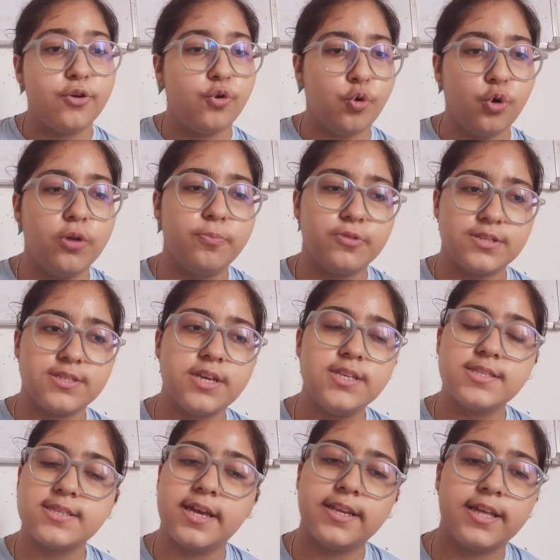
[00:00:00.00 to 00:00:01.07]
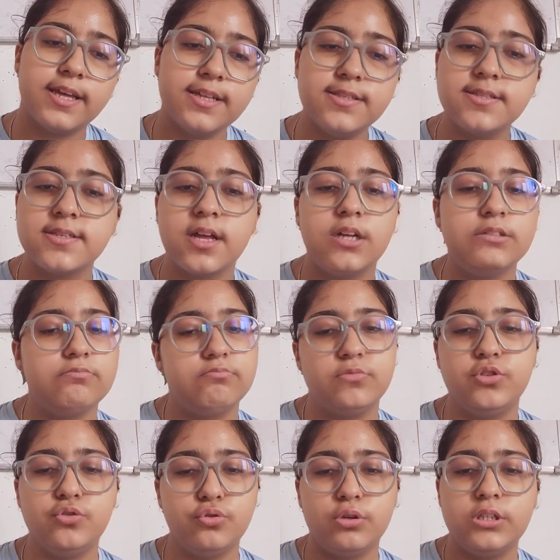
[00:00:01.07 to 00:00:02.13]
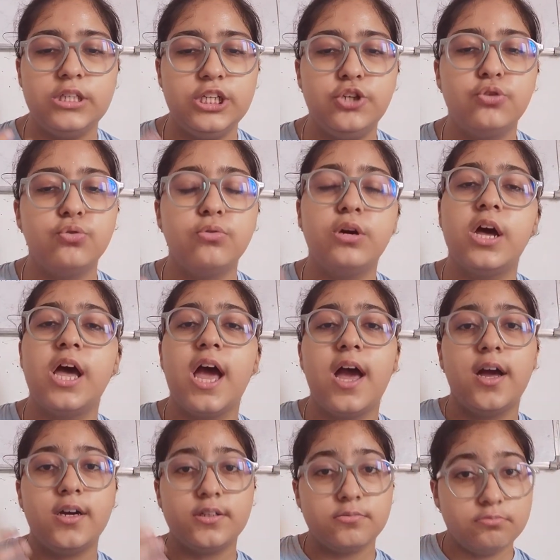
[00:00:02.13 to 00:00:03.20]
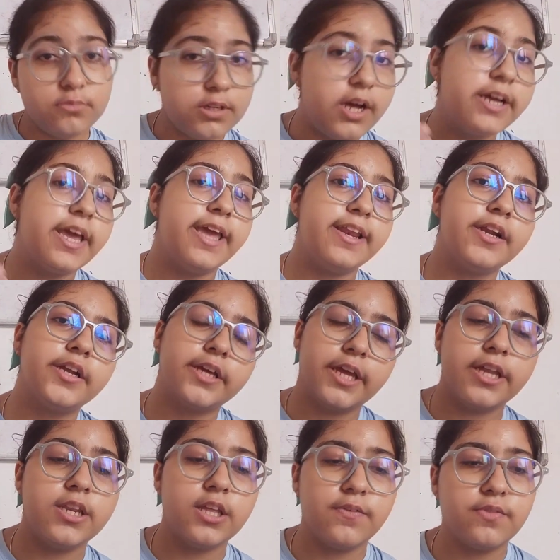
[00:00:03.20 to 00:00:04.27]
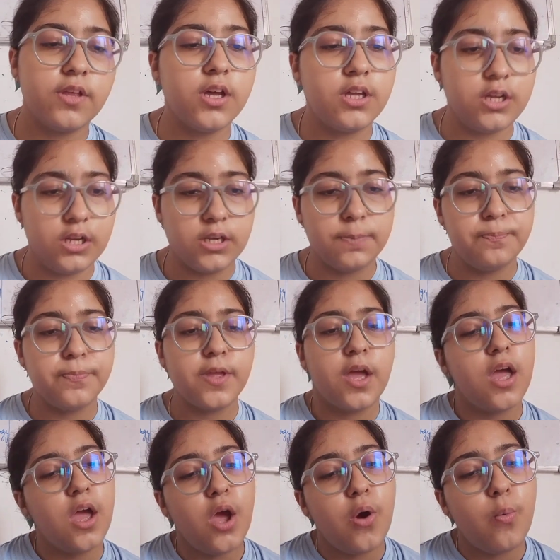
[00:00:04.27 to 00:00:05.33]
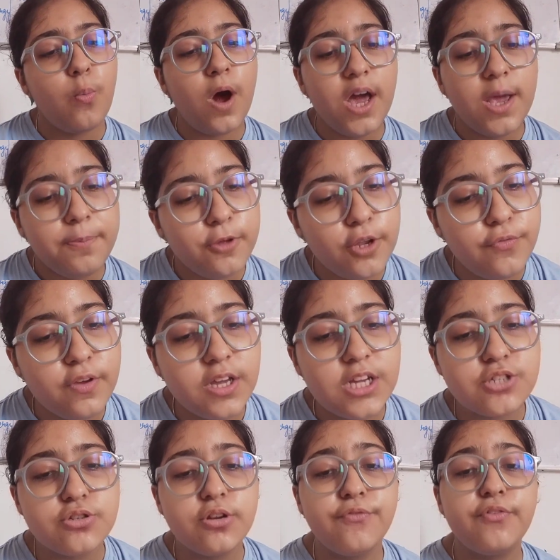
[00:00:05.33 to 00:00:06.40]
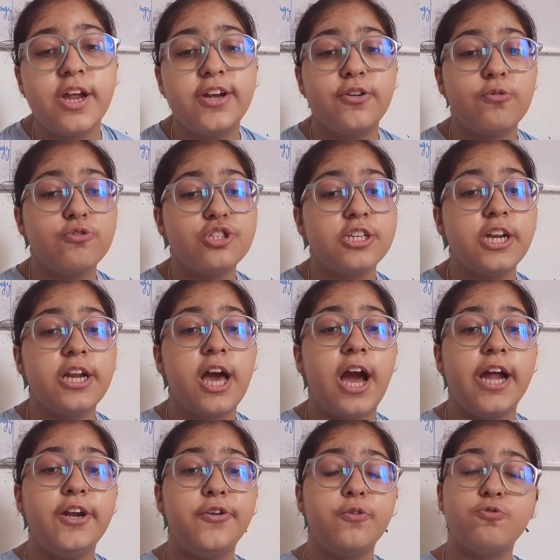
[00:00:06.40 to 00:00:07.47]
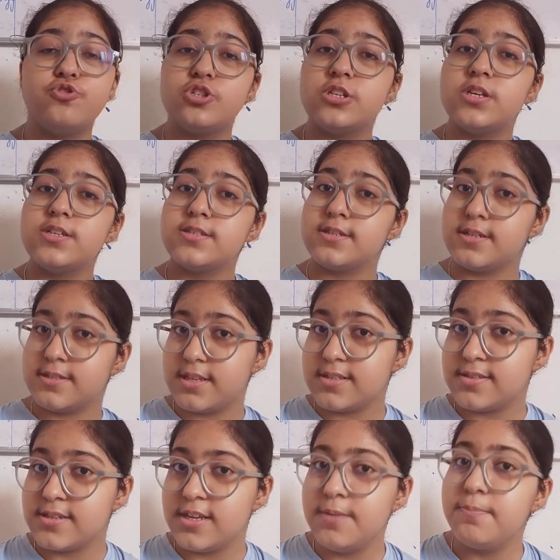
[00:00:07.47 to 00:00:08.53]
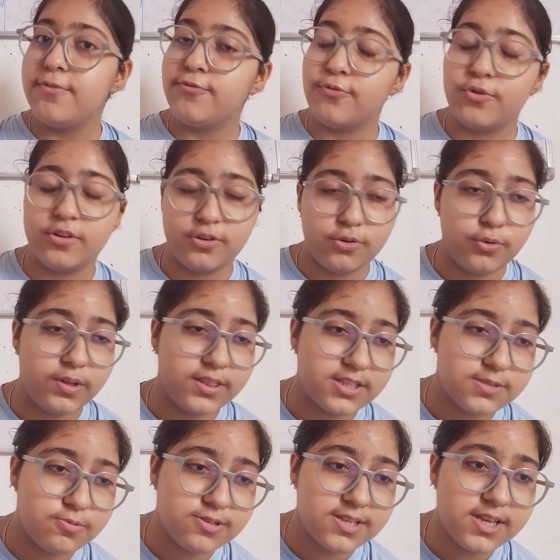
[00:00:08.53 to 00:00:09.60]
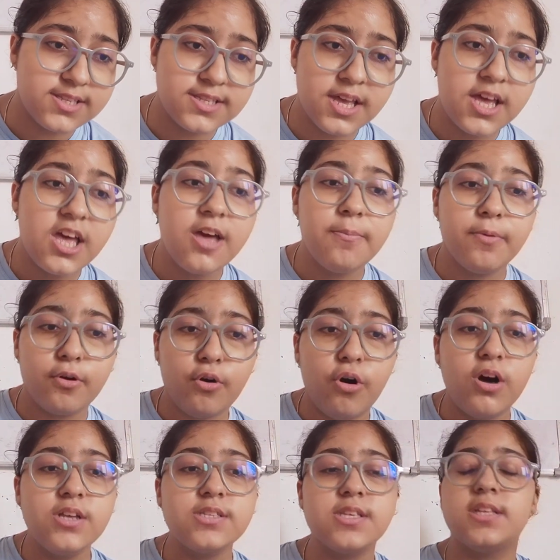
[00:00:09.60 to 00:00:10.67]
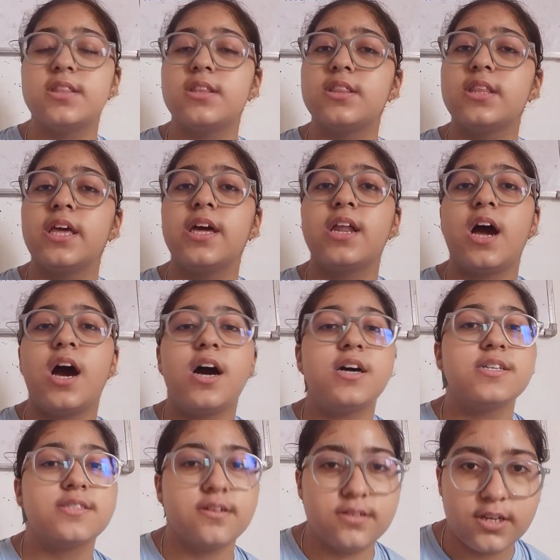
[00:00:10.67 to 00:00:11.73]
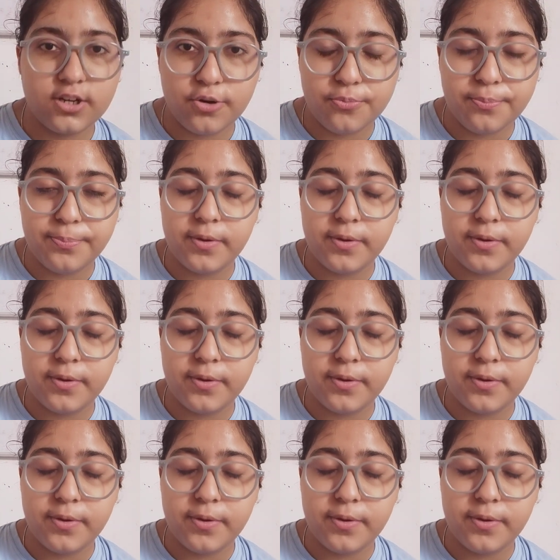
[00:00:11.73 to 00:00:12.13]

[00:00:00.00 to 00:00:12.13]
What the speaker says: whole process, and hence you don't need to again and again give the heat. Why purification of nitrogen and hydrogen is necessary before doing this process? Because there are certain